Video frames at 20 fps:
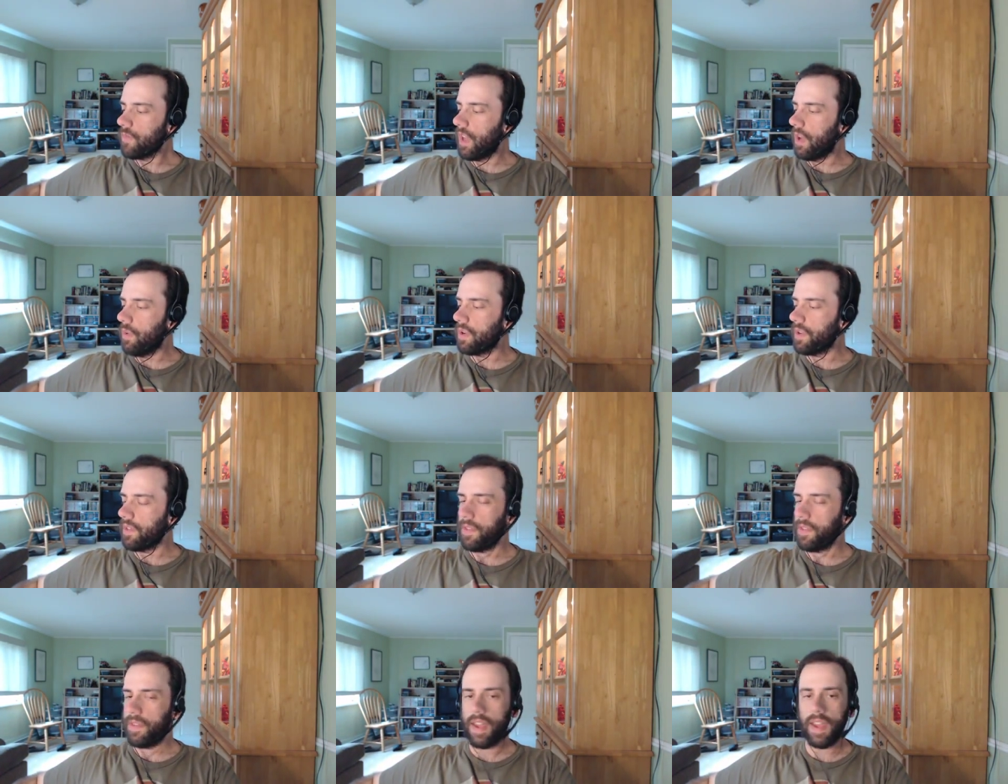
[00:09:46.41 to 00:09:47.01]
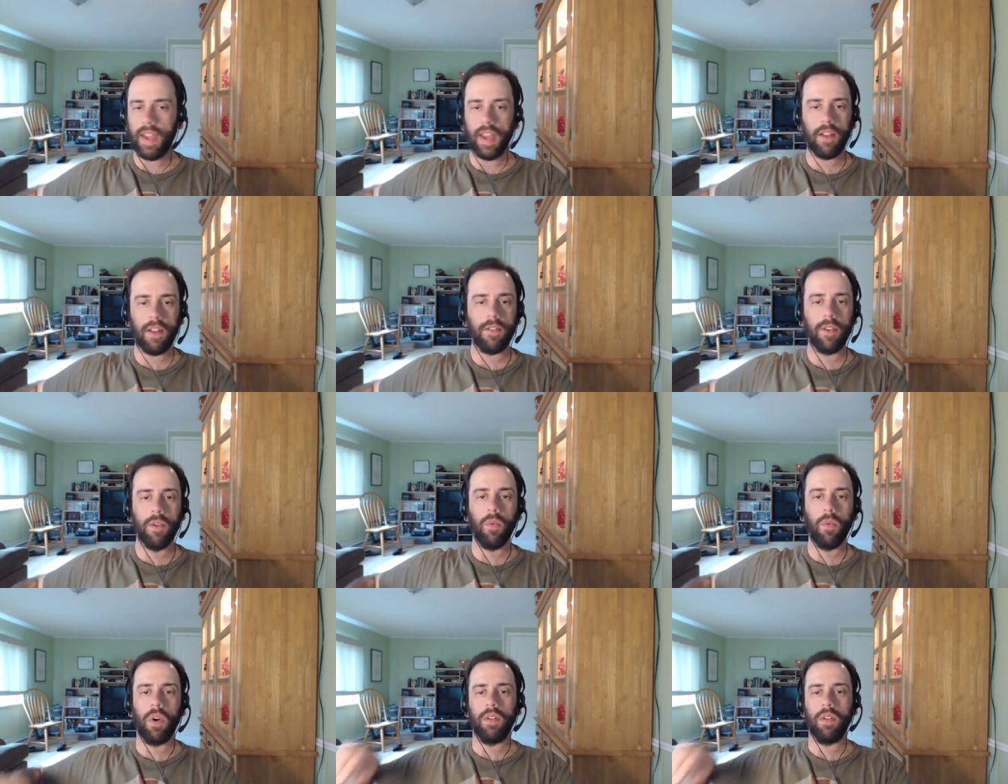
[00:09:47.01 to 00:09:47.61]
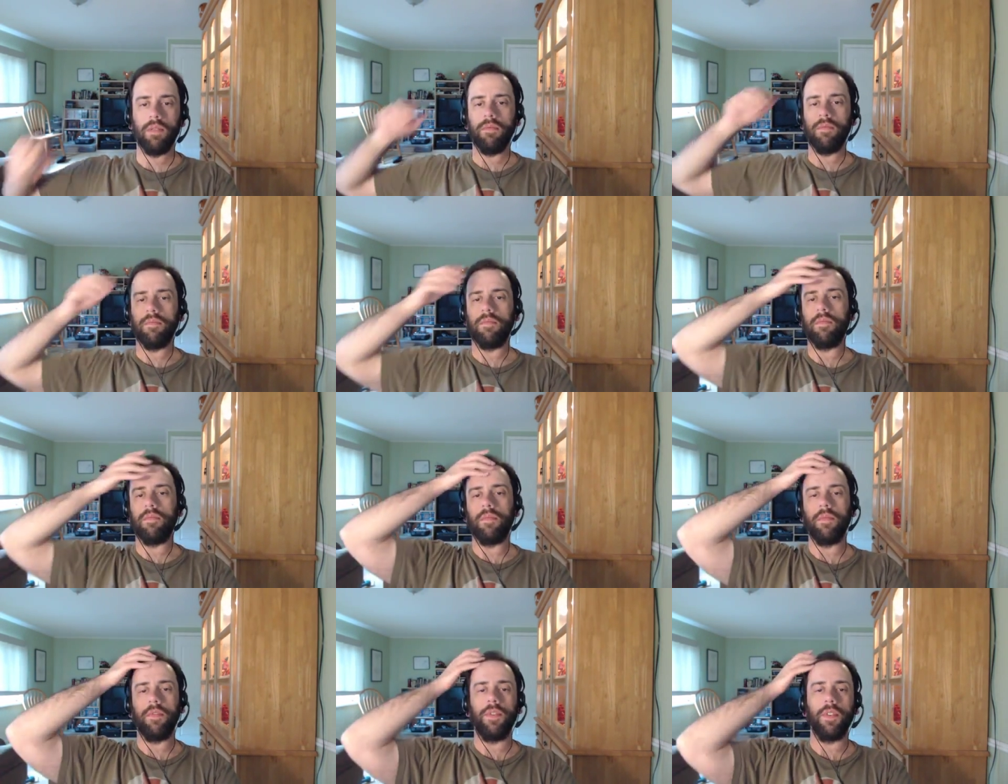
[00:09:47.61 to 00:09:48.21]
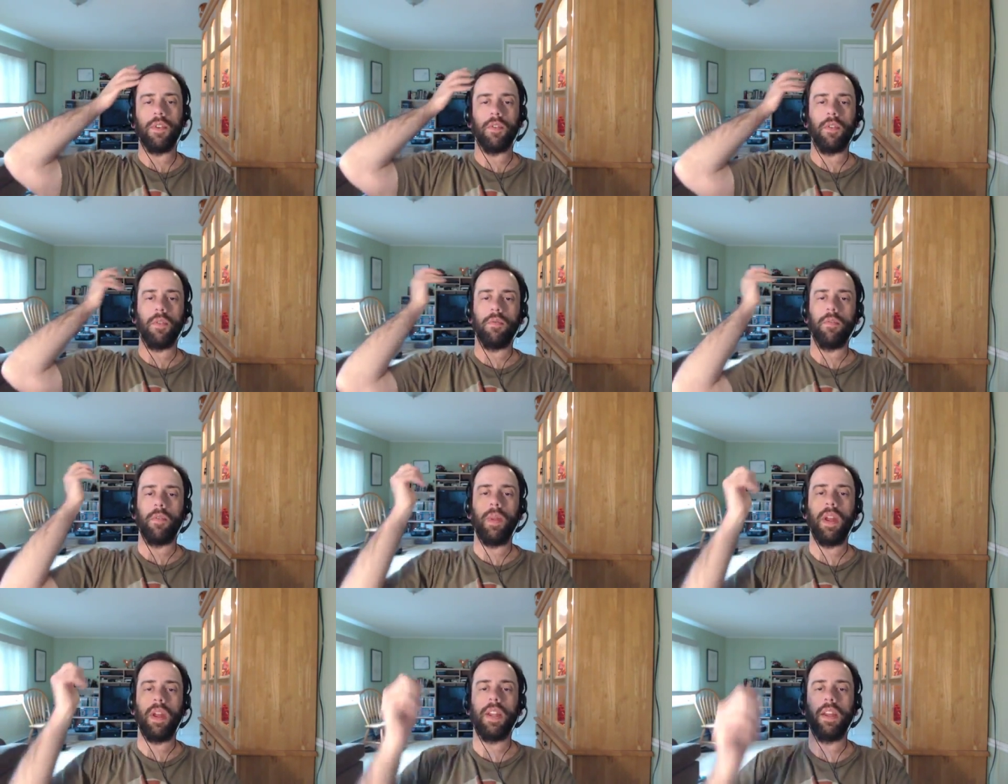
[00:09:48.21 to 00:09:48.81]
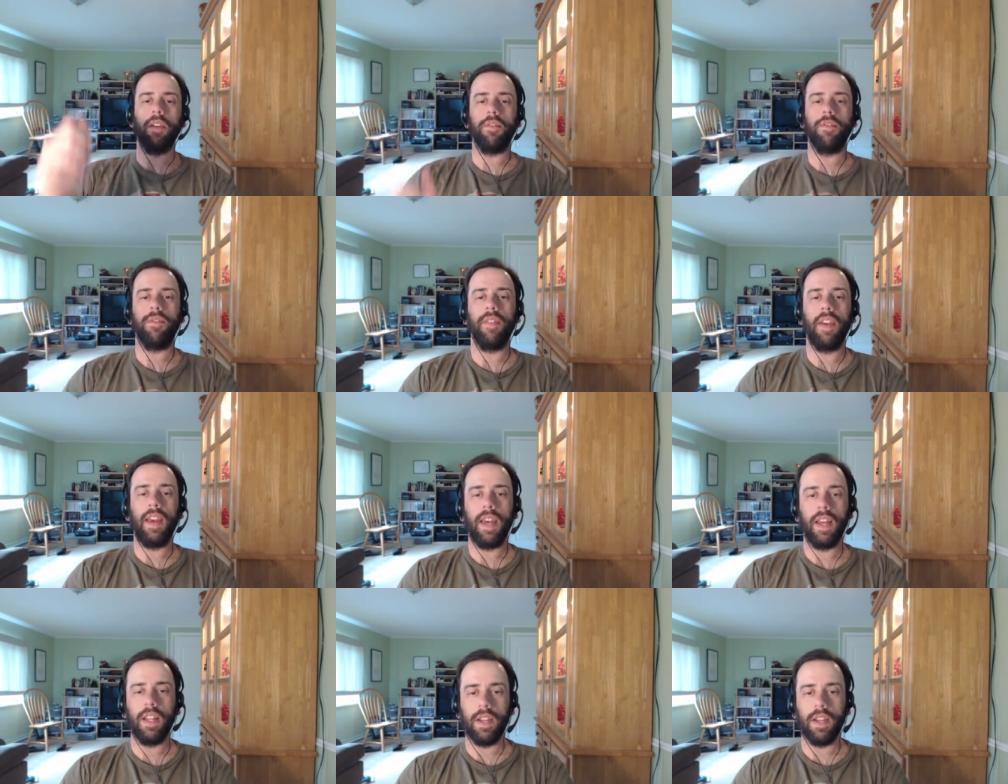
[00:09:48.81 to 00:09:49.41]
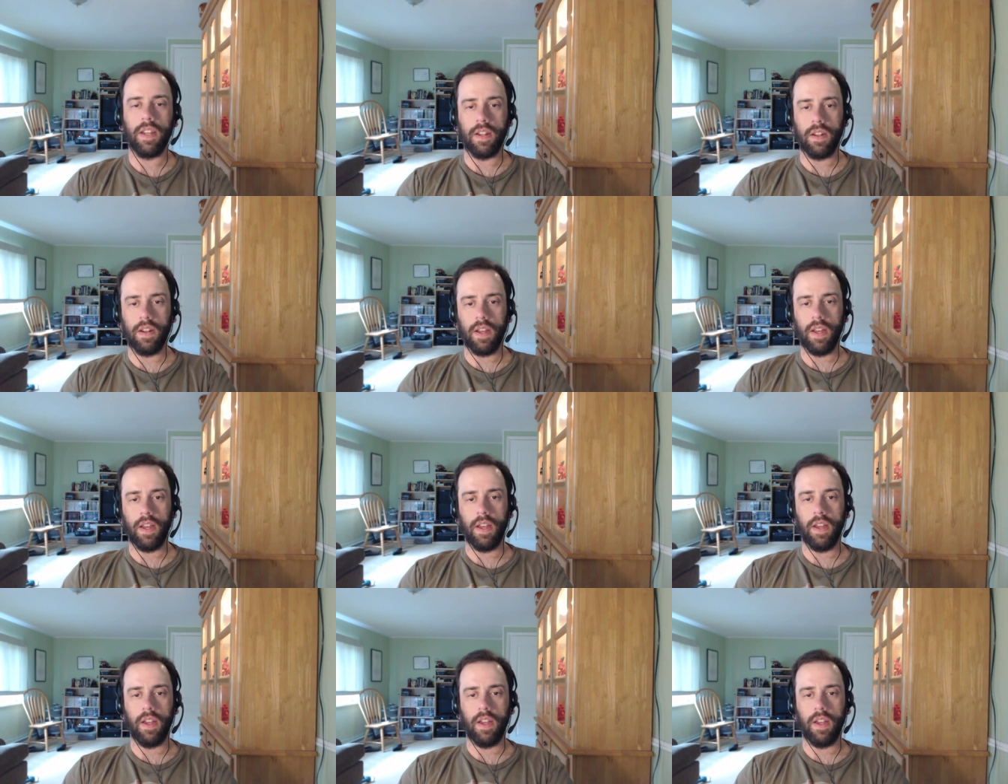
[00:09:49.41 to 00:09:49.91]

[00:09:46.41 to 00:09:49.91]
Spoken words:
I want to thank everyone for remaining a fan, and